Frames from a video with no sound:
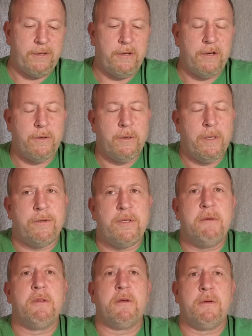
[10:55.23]
And
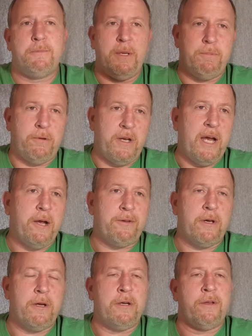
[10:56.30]
some of the people on the
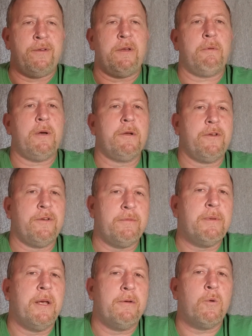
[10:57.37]
outside, they said, well, just
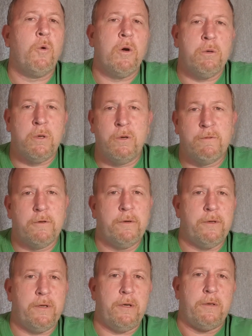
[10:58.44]
get coilovers,
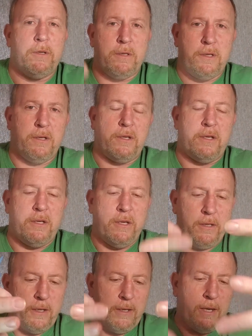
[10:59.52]

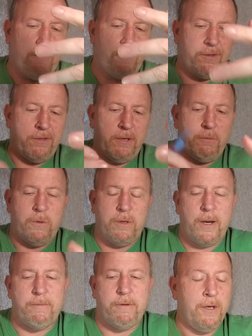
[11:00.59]
have it sit,
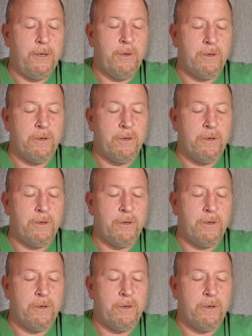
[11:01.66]
whatever. Well,